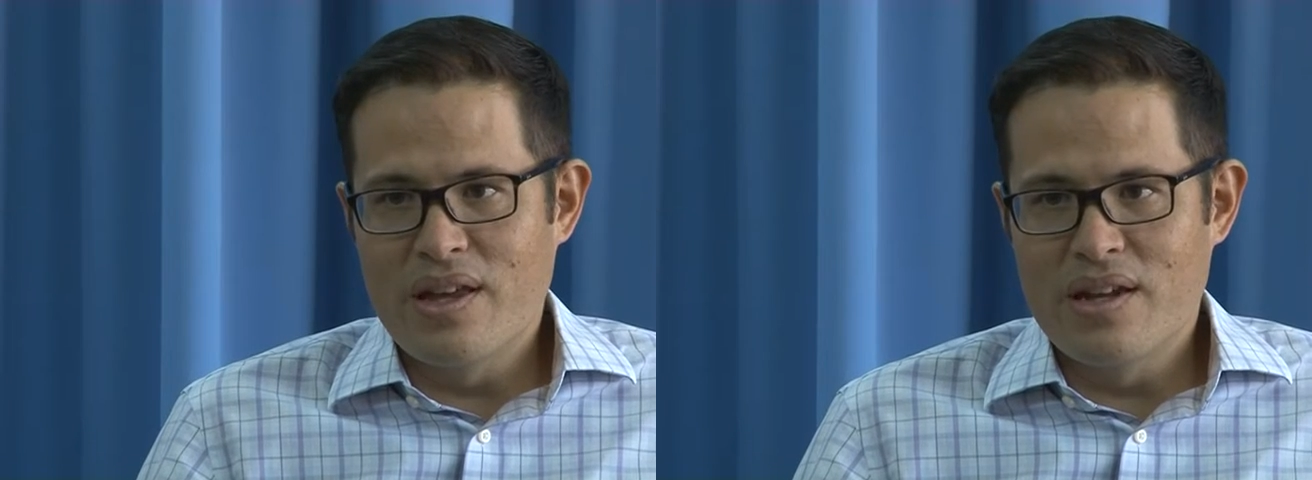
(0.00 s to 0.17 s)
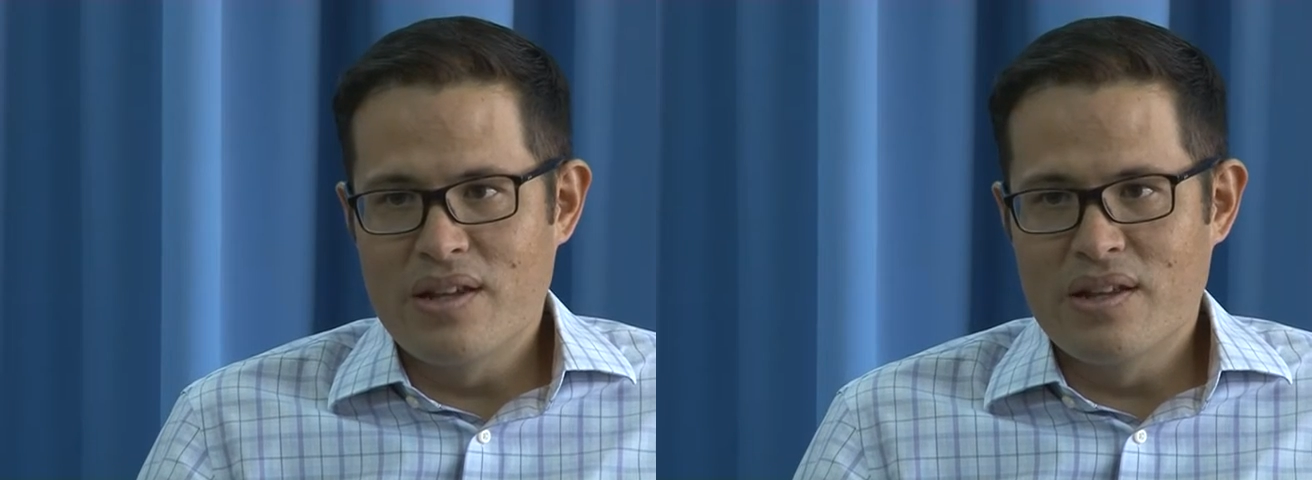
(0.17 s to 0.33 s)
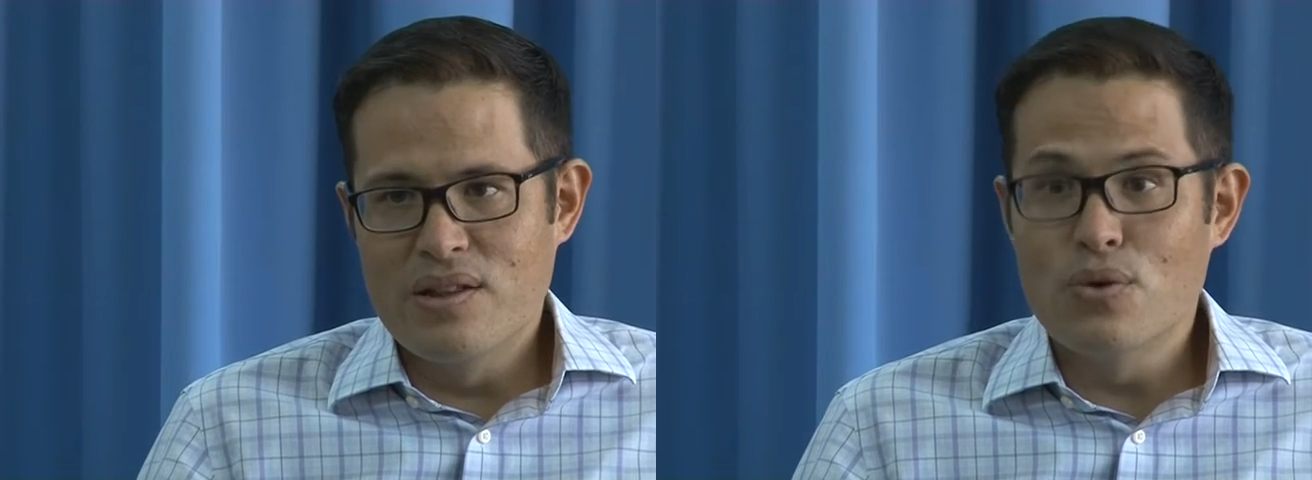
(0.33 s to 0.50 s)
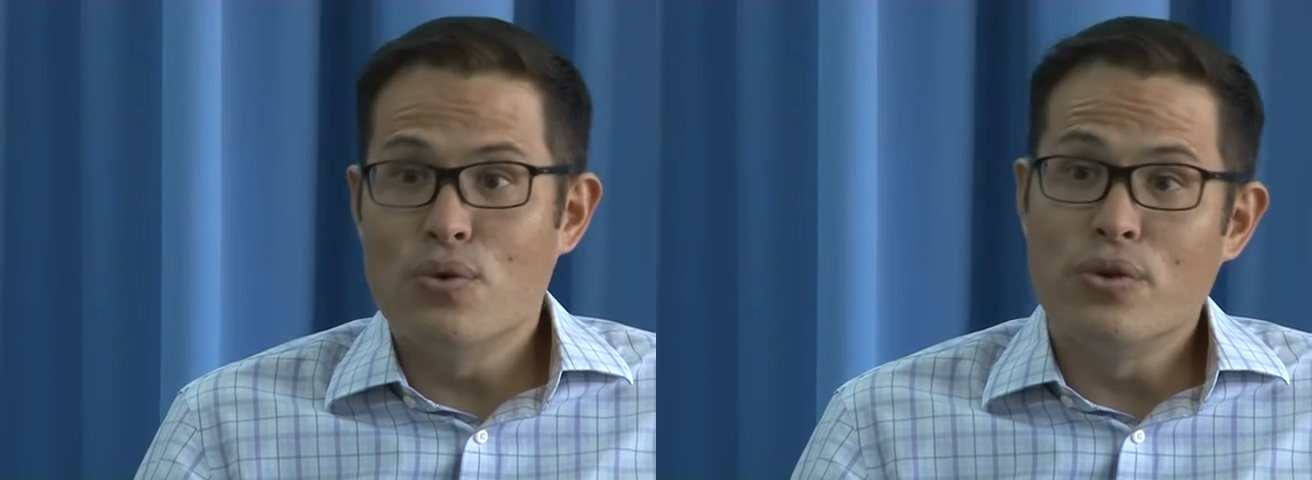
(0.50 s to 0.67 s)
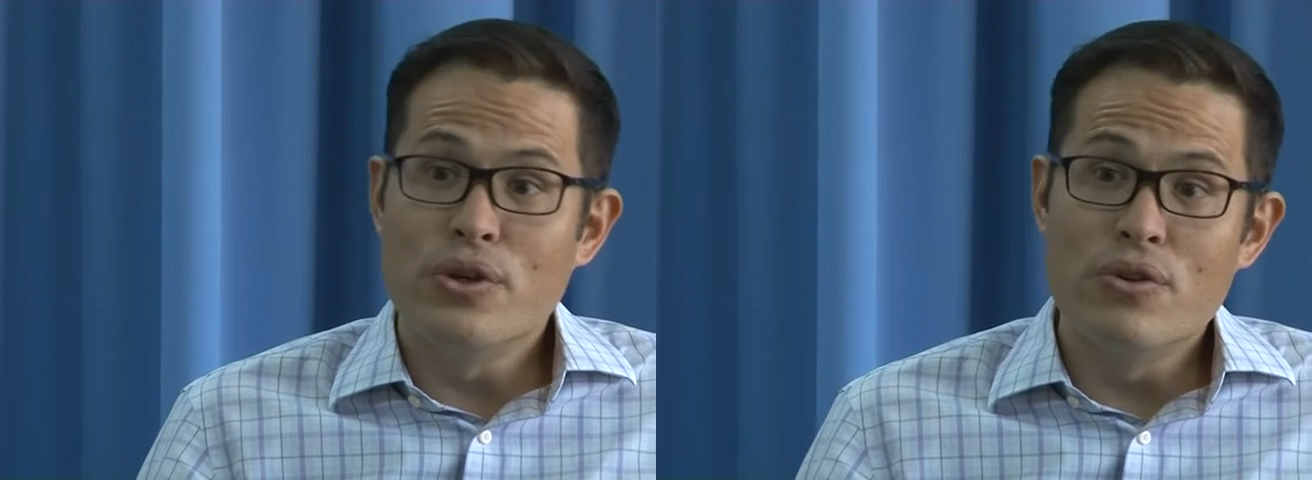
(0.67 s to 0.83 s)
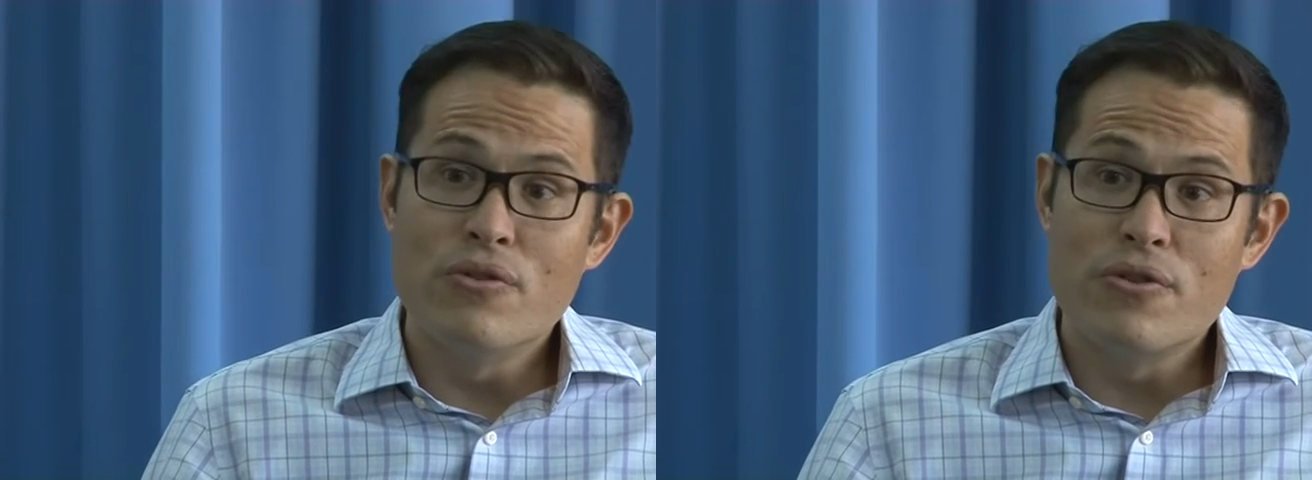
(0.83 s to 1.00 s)
at a
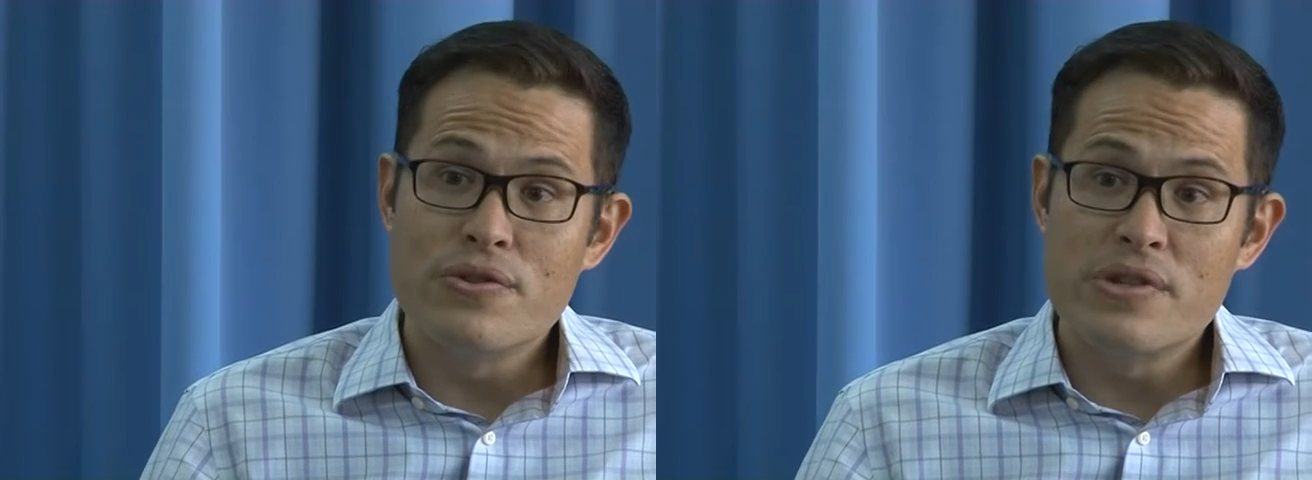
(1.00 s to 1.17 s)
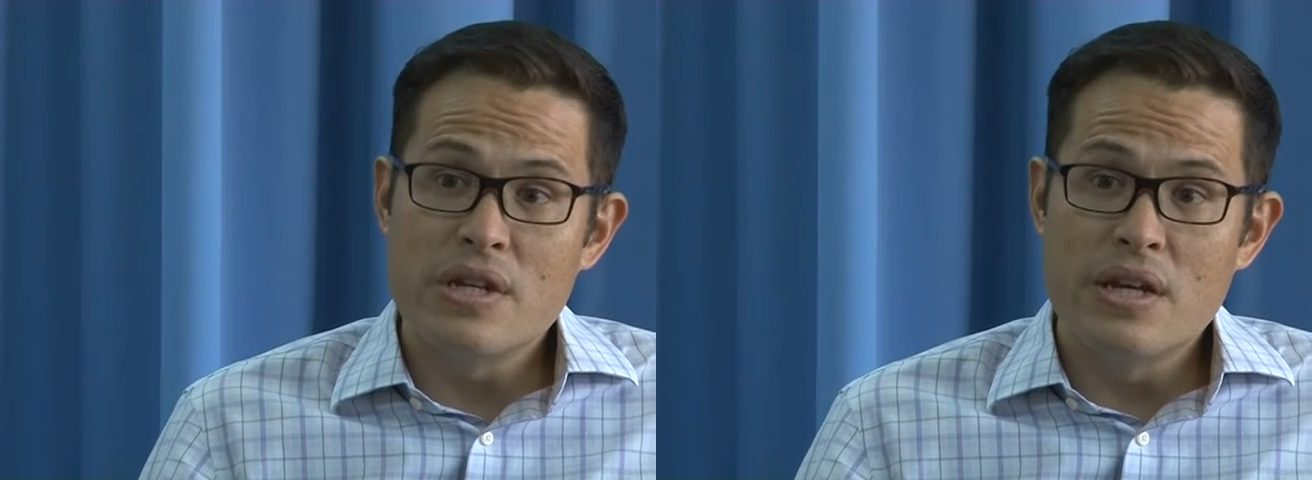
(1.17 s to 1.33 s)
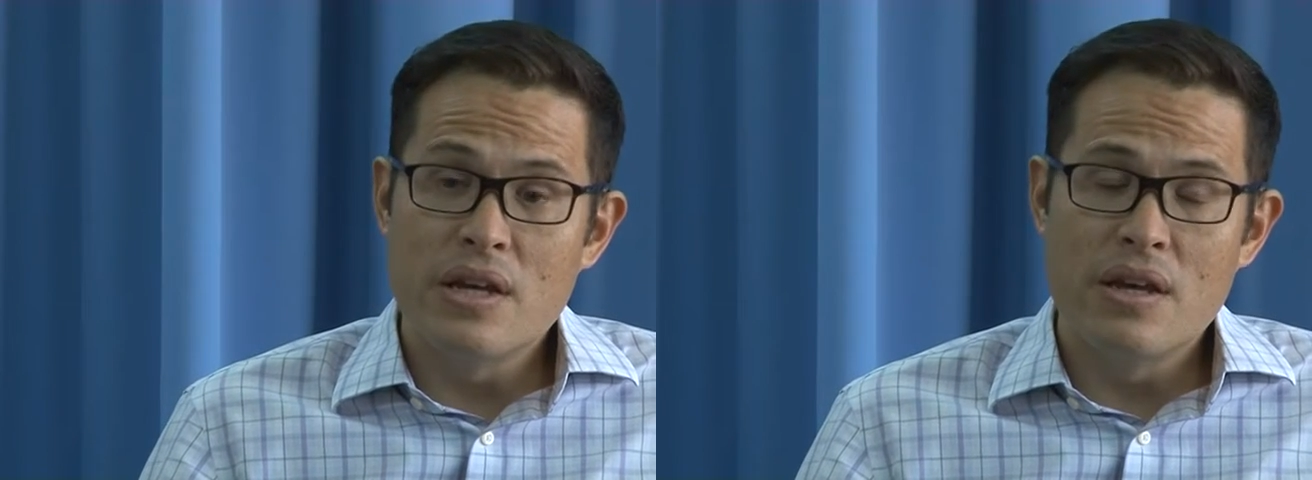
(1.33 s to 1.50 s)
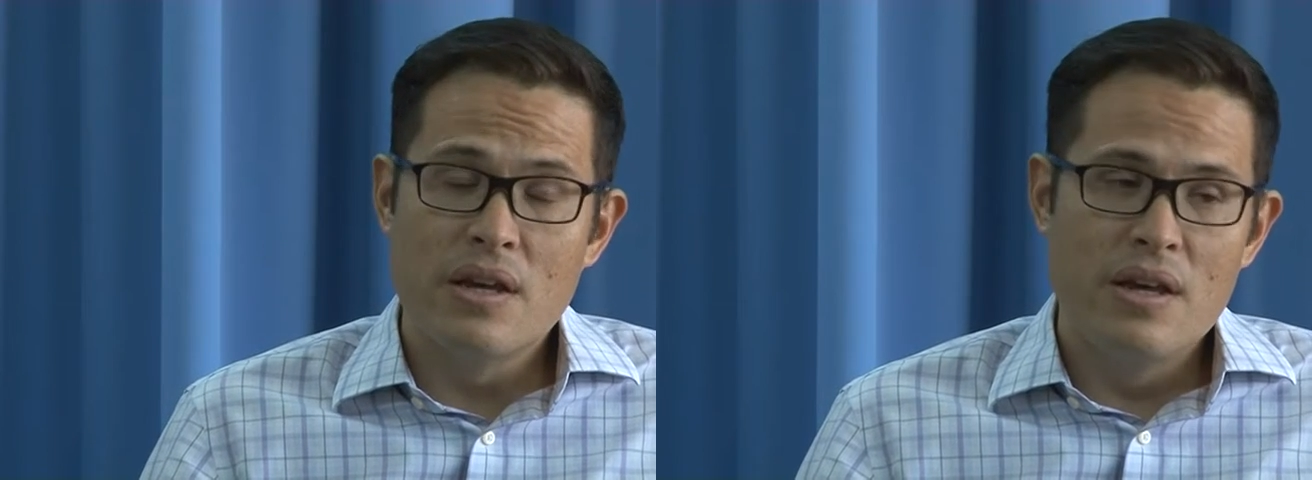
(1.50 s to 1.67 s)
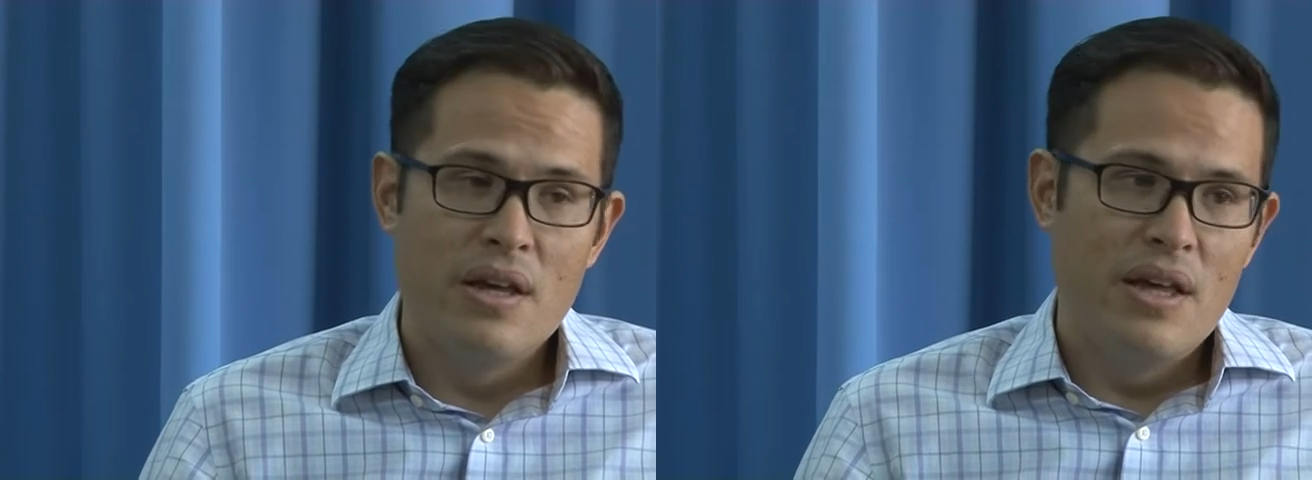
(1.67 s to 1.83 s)
local university.